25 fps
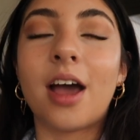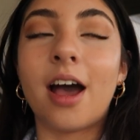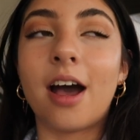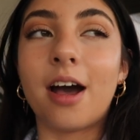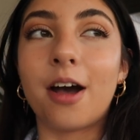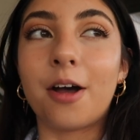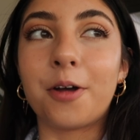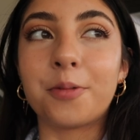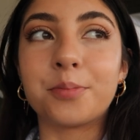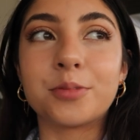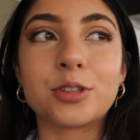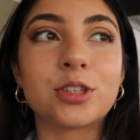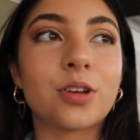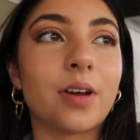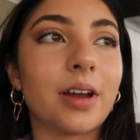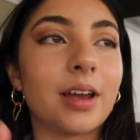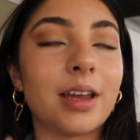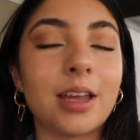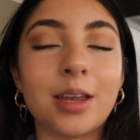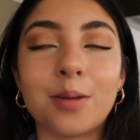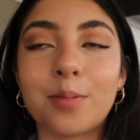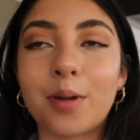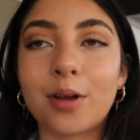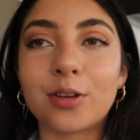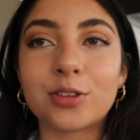so I
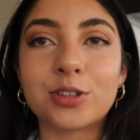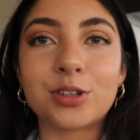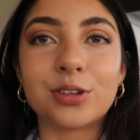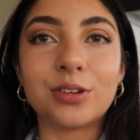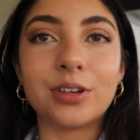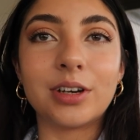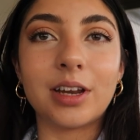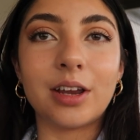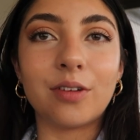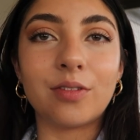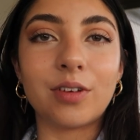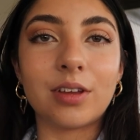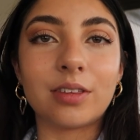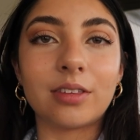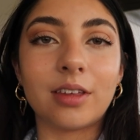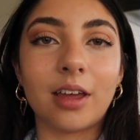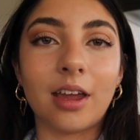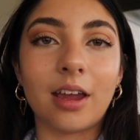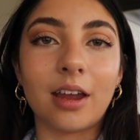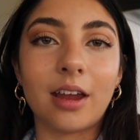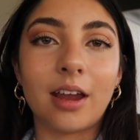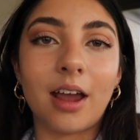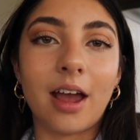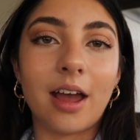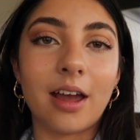emailed her and everything,